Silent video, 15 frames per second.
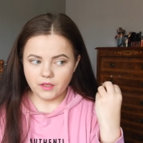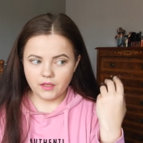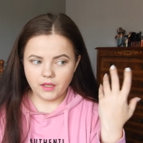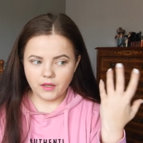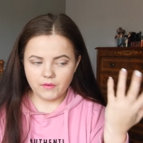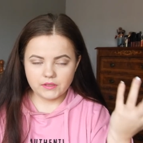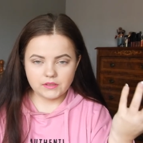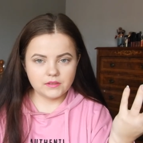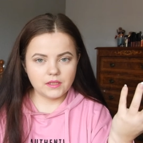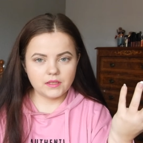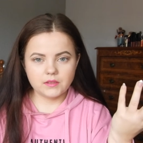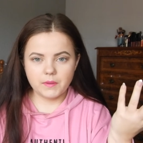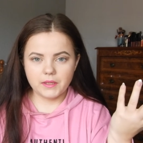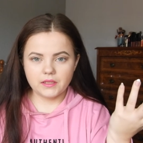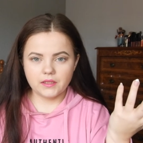And I wasn't
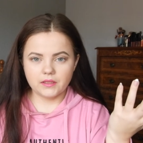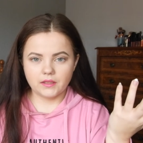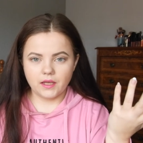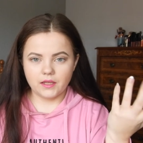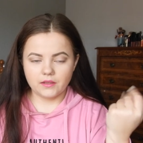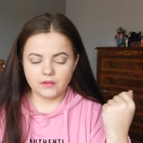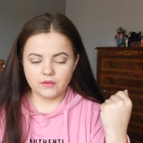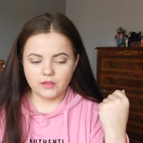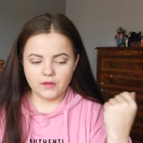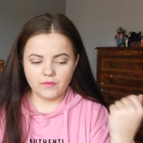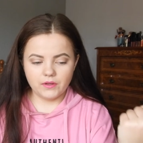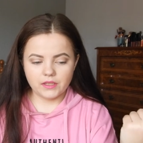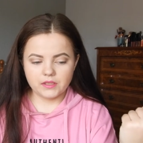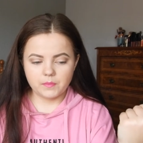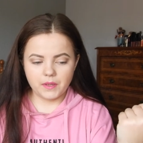expecting that. You
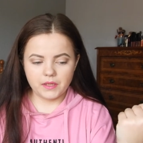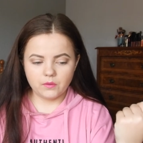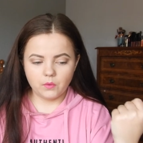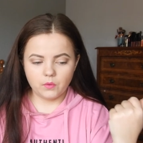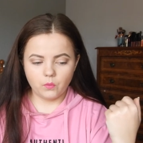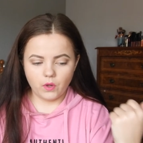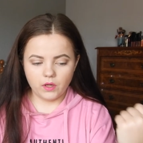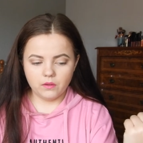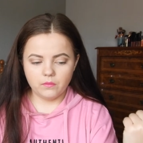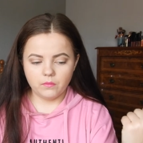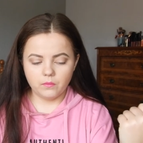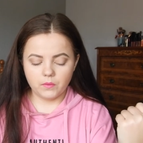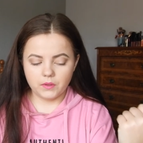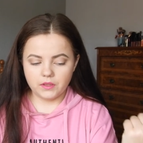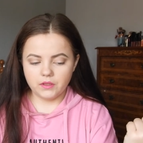never expect when one
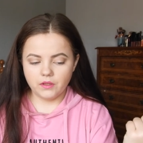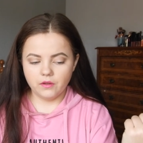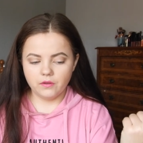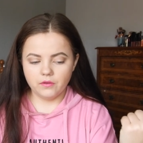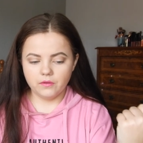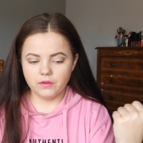video